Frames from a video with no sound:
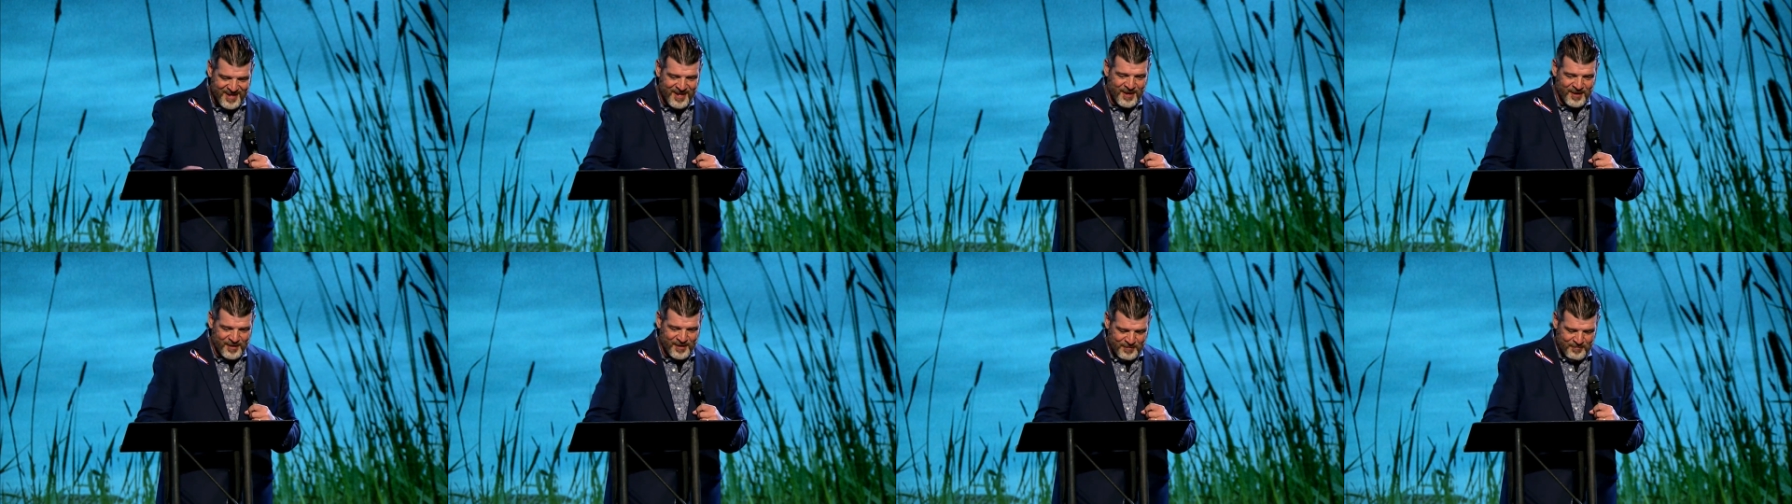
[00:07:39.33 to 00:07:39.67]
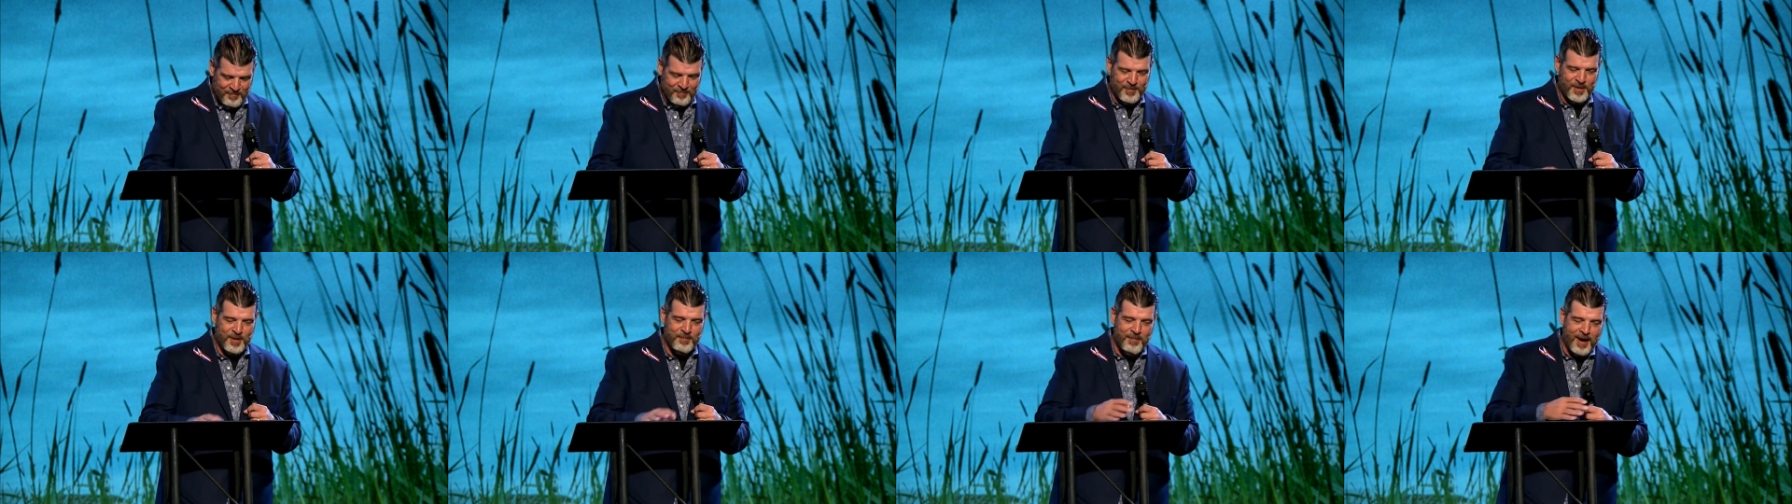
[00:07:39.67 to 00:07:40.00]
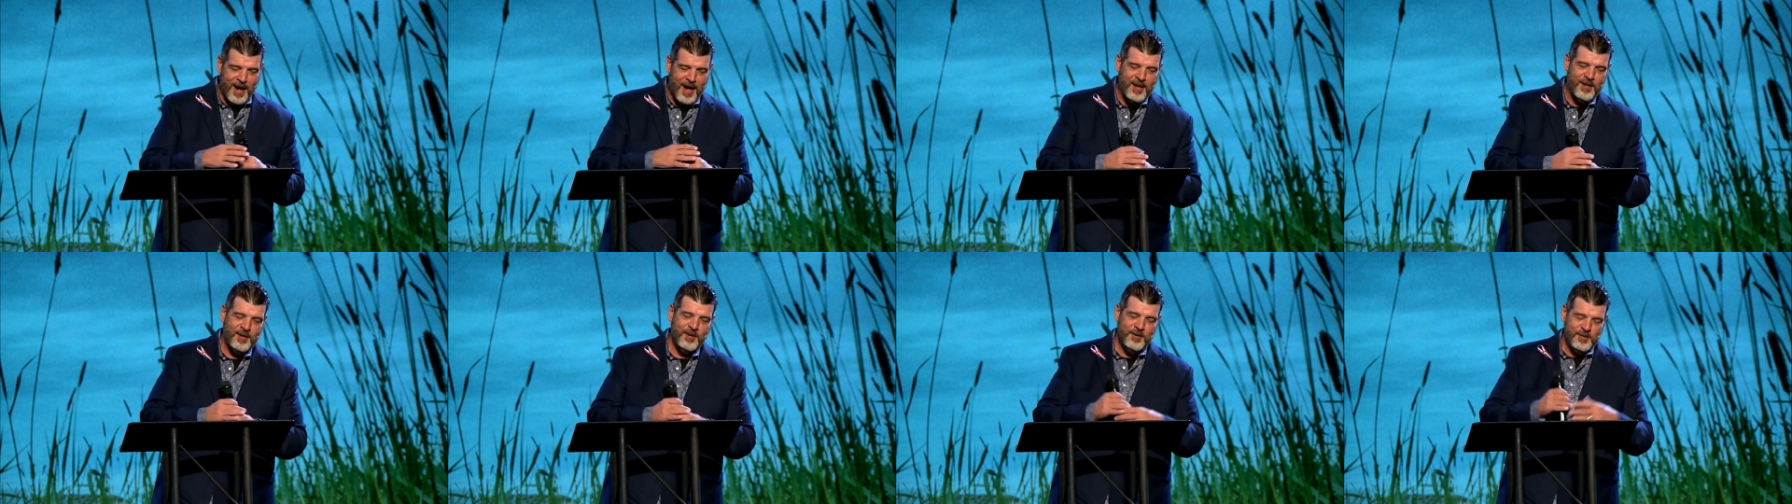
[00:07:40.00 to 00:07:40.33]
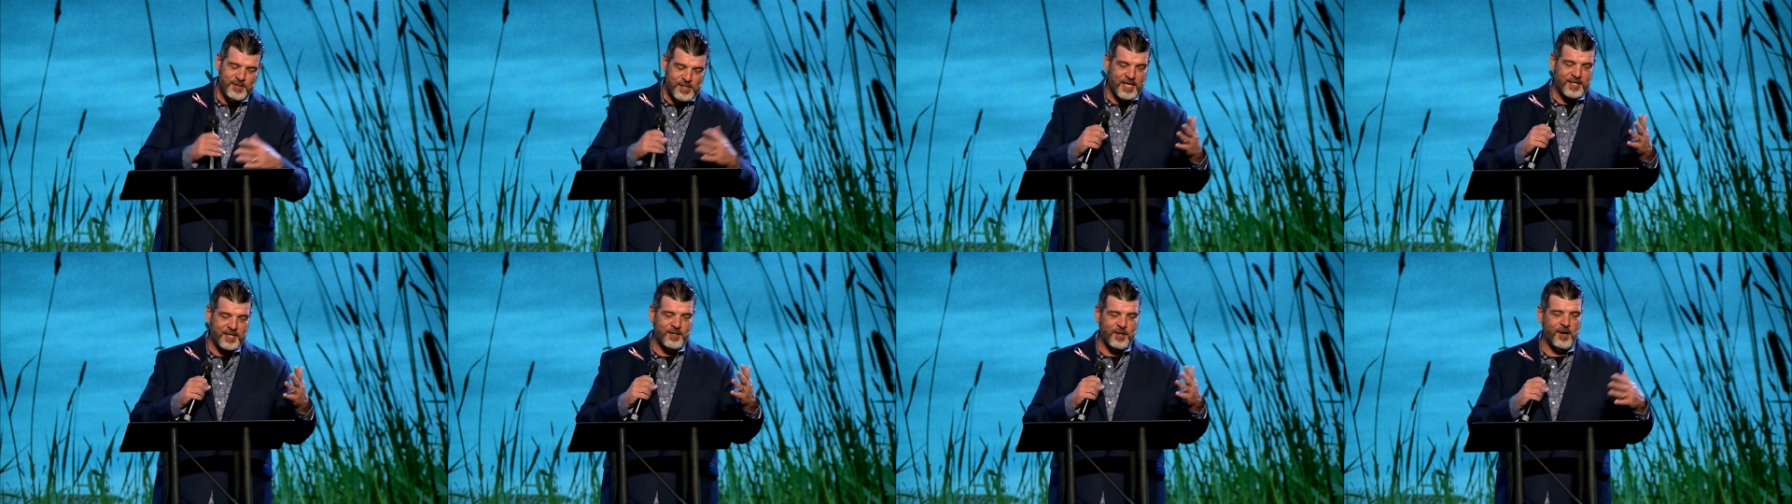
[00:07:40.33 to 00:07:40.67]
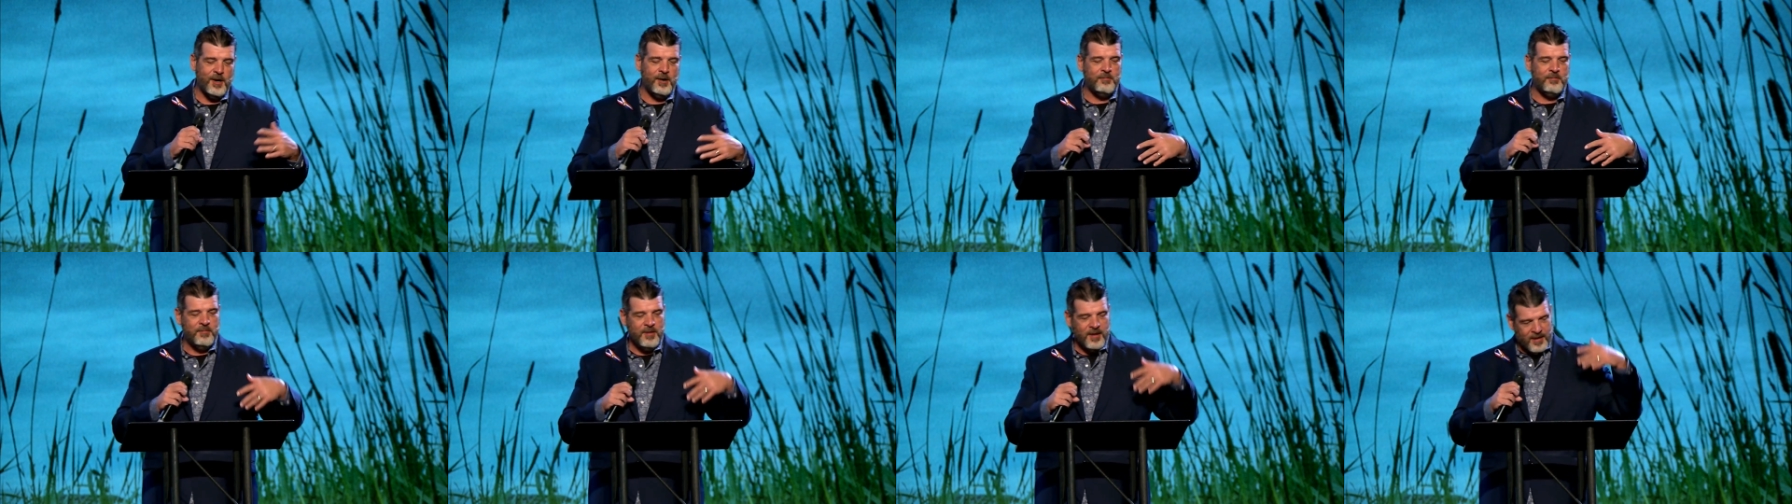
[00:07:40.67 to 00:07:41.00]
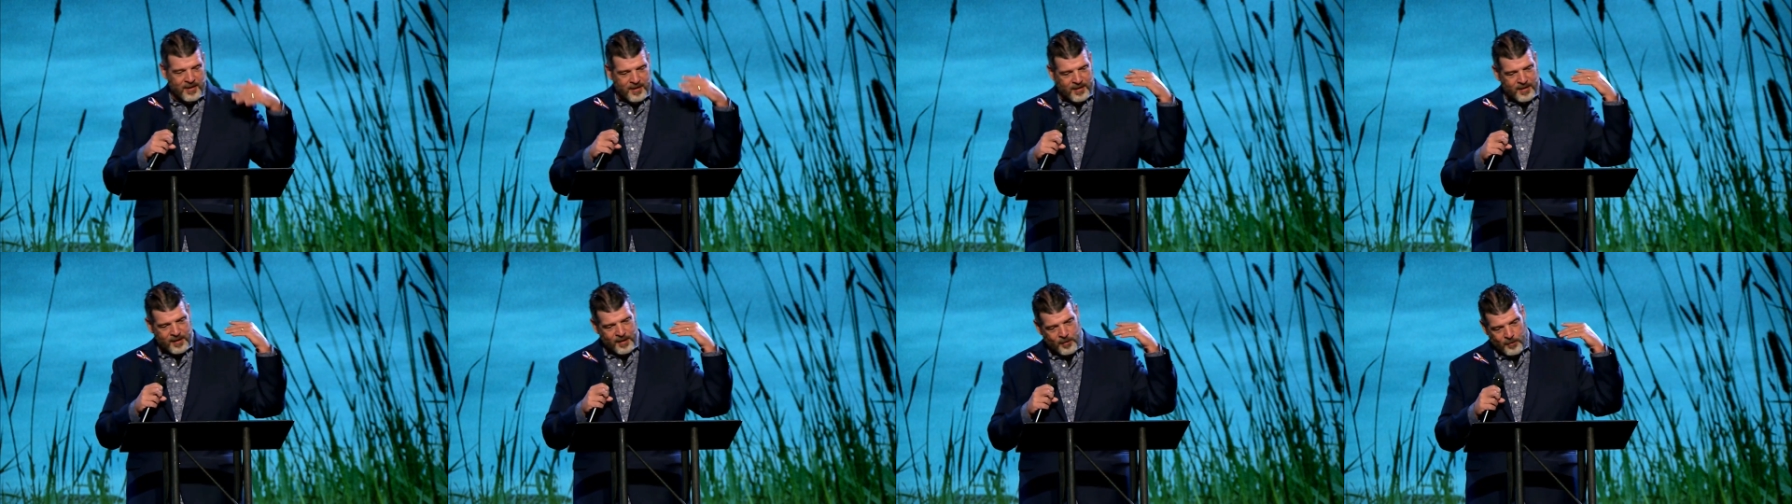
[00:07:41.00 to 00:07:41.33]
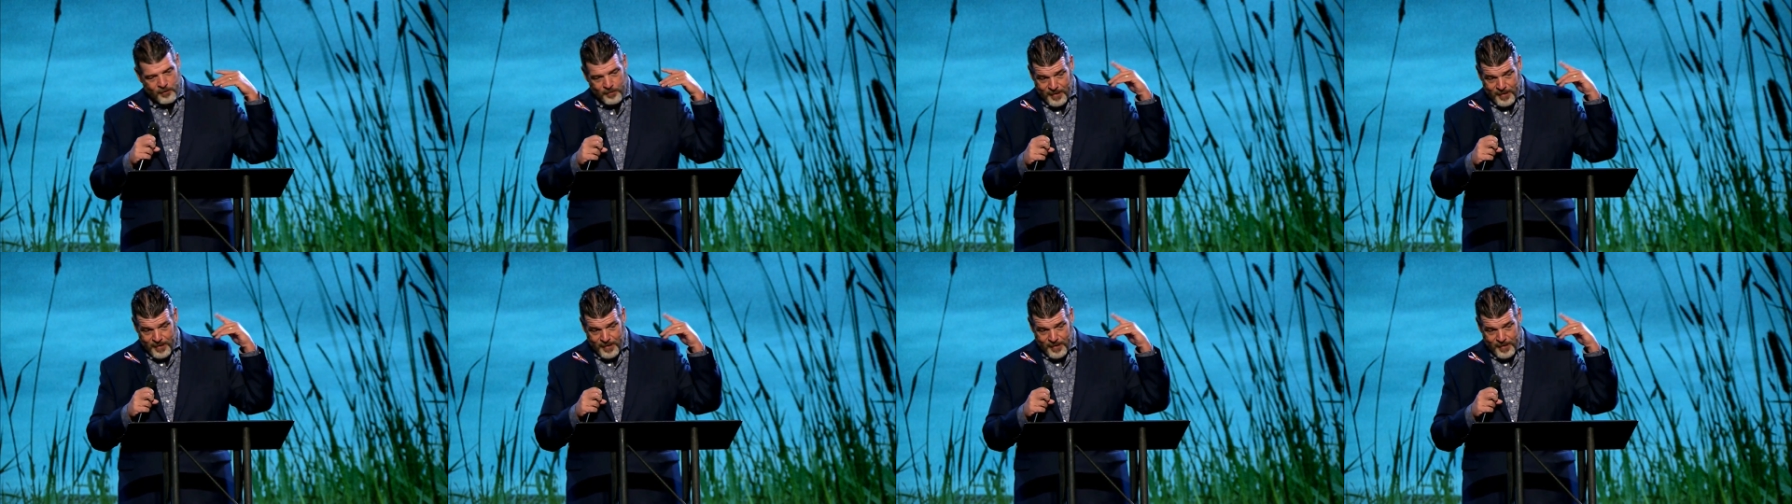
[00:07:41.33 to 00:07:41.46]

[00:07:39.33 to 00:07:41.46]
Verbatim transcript: You might use that term, you know,